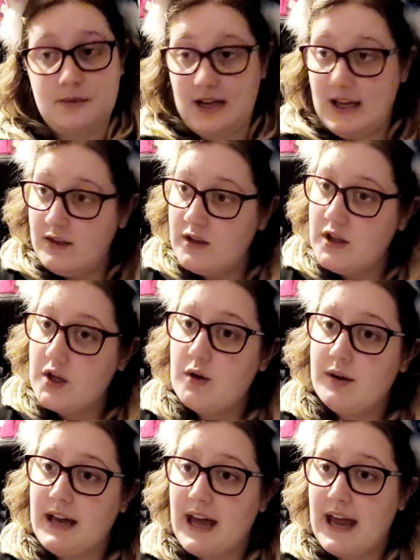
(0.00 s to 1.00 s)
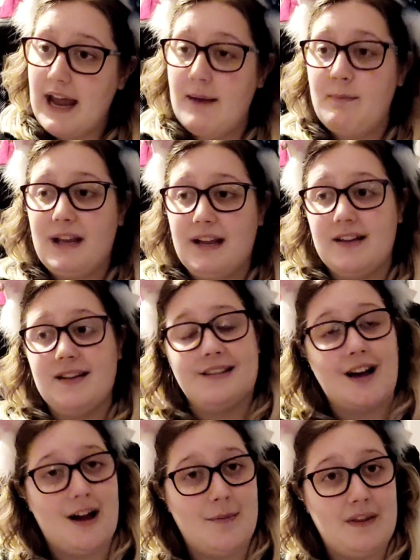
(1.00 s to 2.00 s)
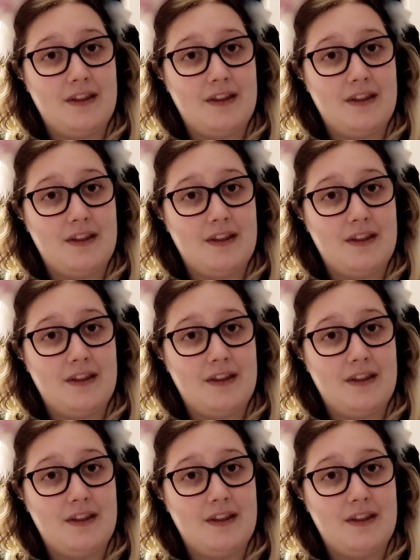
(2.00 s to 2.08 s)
in the UK, because I'm in